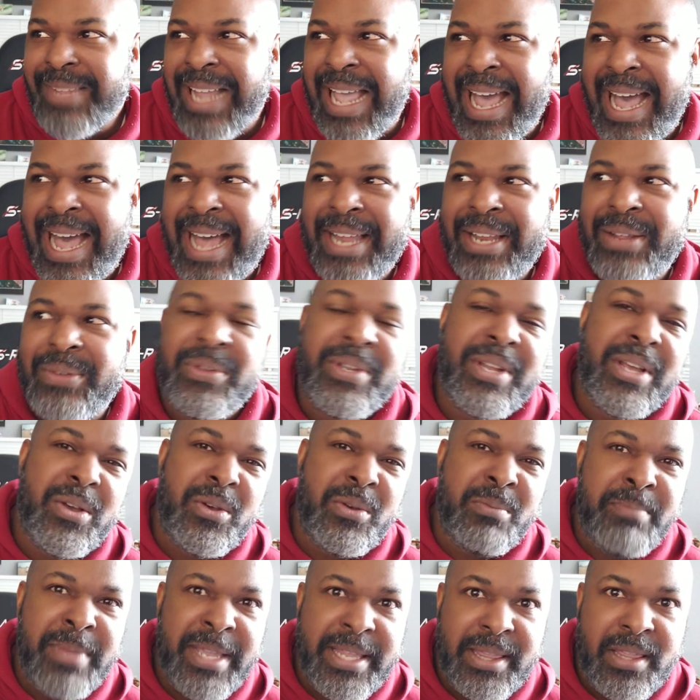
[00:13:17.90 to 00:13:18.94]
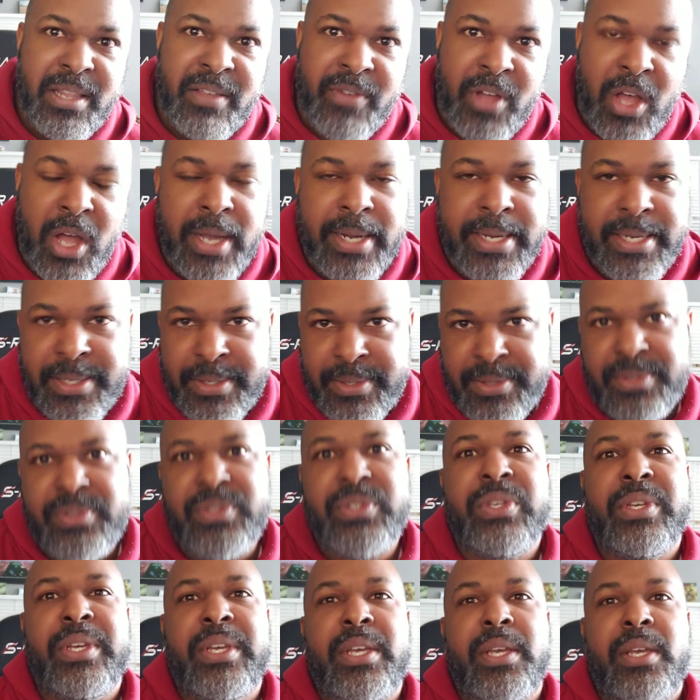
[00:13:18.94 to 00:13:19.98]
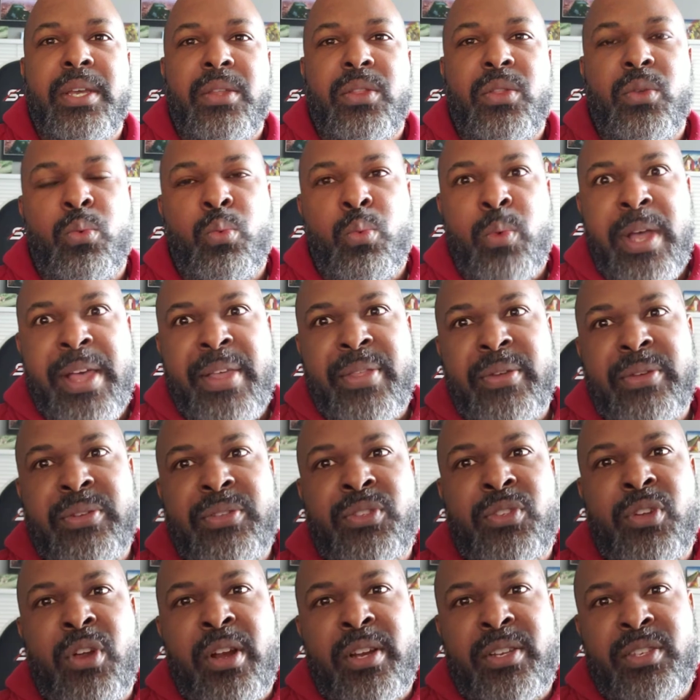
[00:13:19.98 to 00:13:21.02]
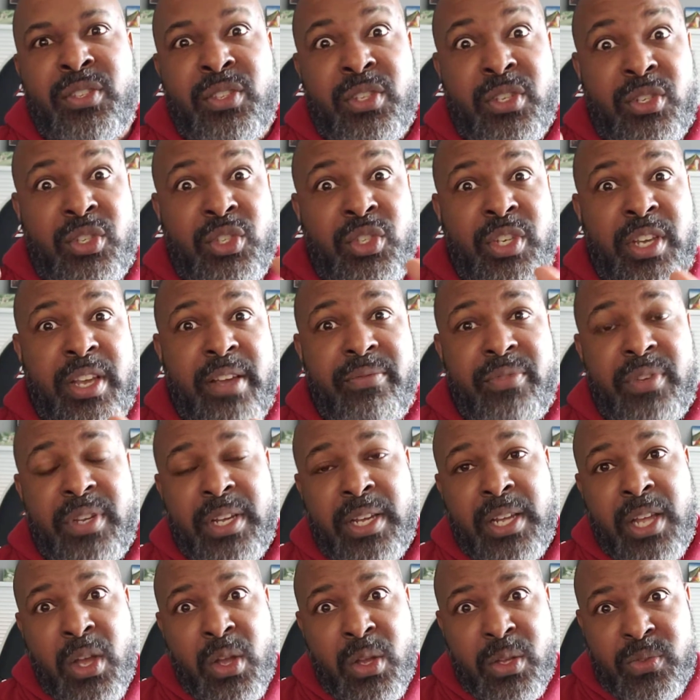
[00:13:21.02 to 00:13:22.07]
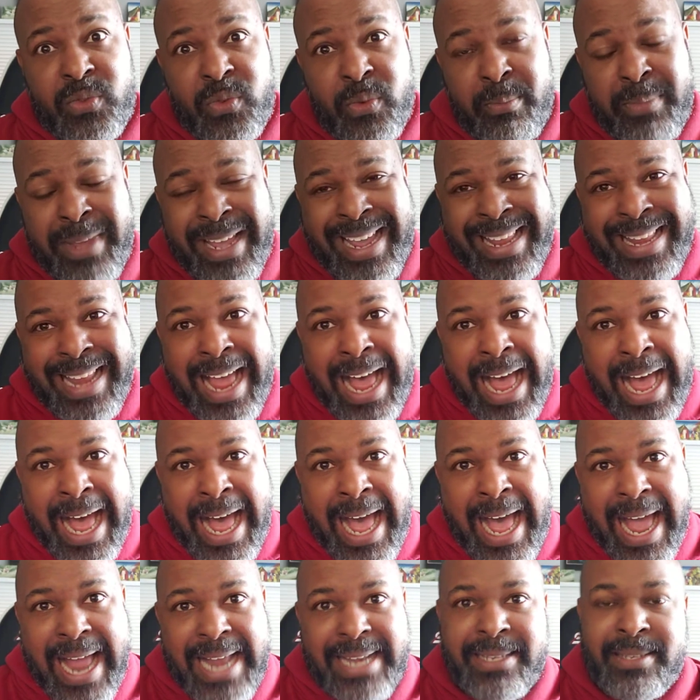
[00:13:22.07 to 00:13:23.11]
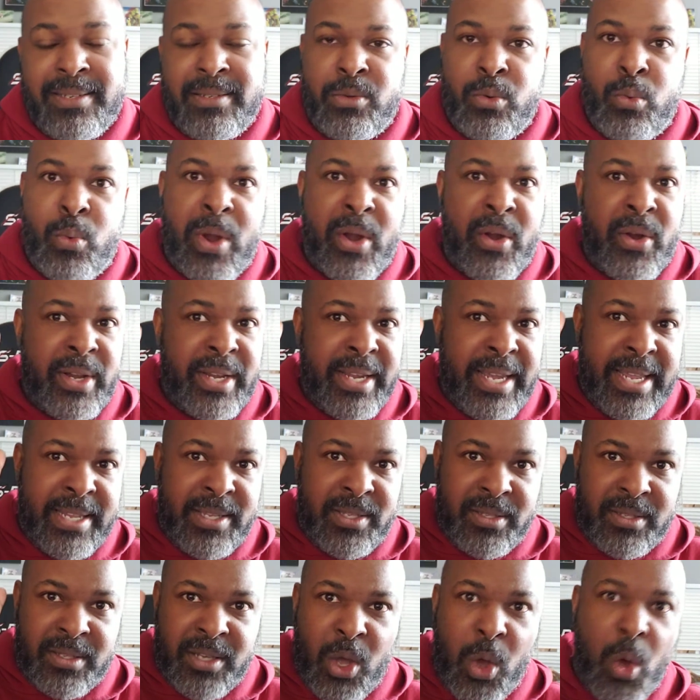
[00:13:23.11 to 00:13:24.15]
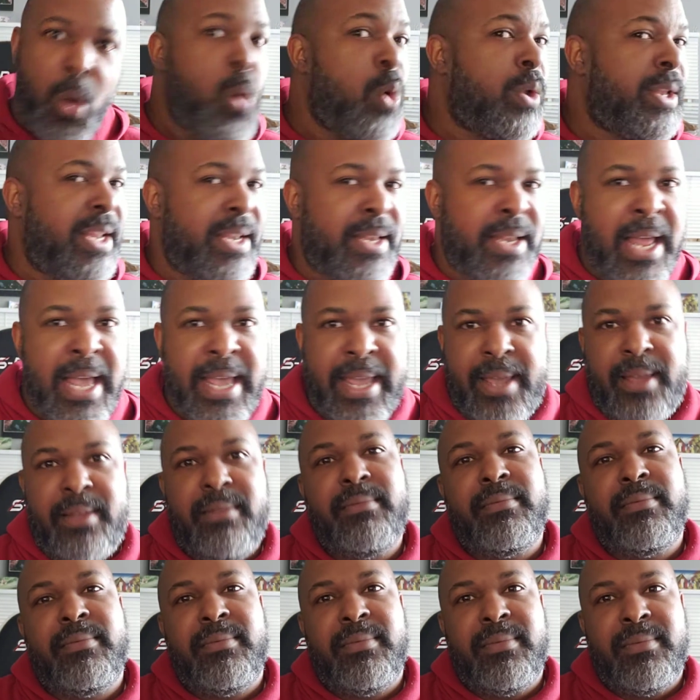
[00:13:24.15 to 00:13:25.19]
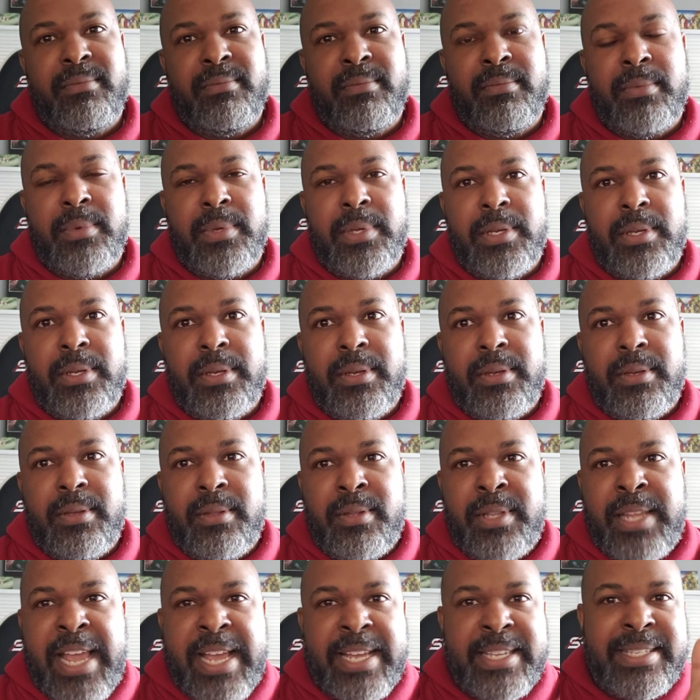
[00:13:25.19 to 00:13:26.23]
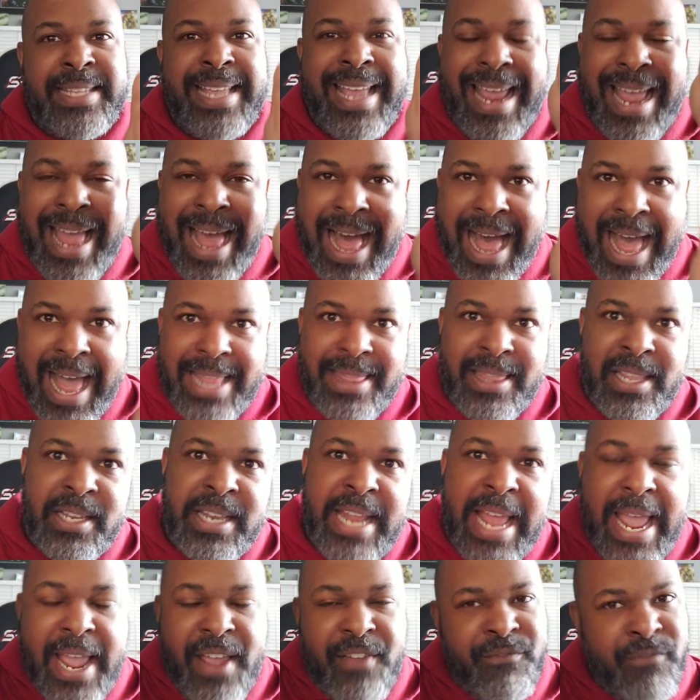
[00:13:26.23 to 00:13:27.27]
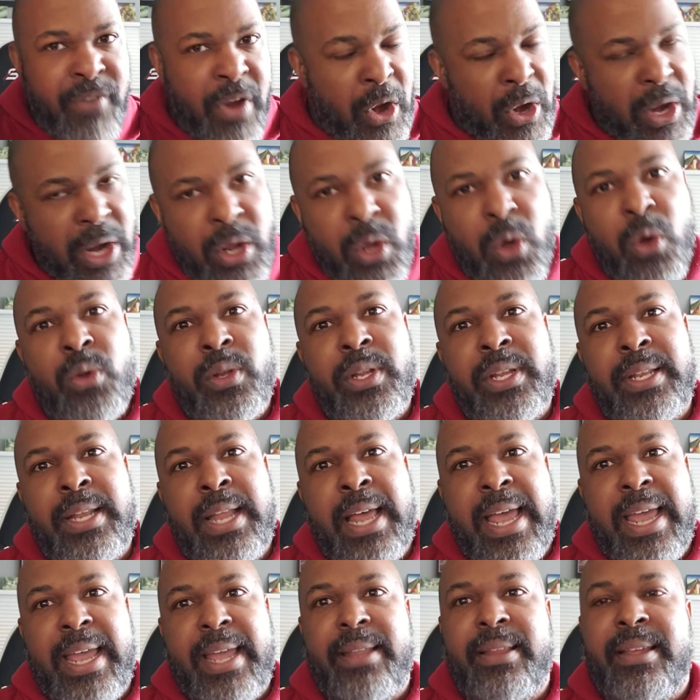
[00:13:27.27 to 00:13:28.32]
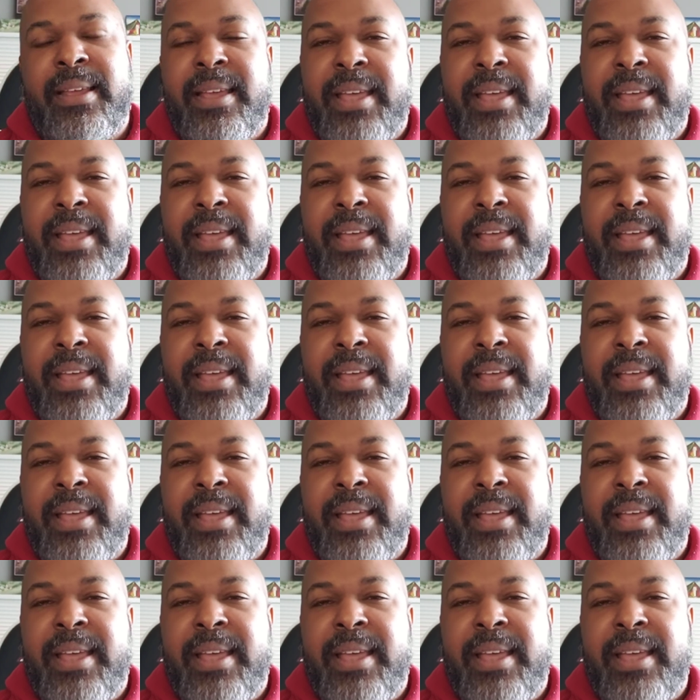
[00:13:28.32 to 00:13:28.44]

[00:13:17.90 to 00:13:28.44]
I don't know, middle of August the weather starts to shift. It goes from being hot to where it gets cold at night. Next day, hot in the day, very cold at night.